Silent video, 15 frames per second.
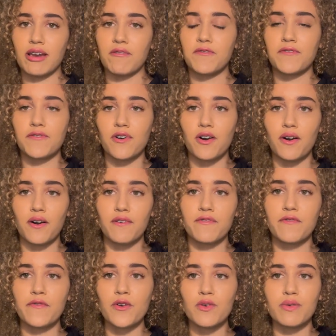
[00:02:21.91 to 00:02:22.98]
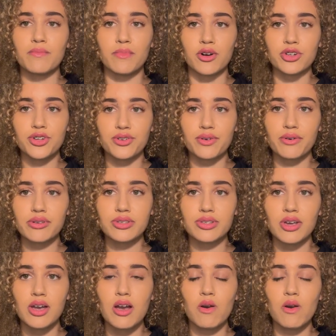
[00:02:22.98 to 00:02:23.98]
four full modules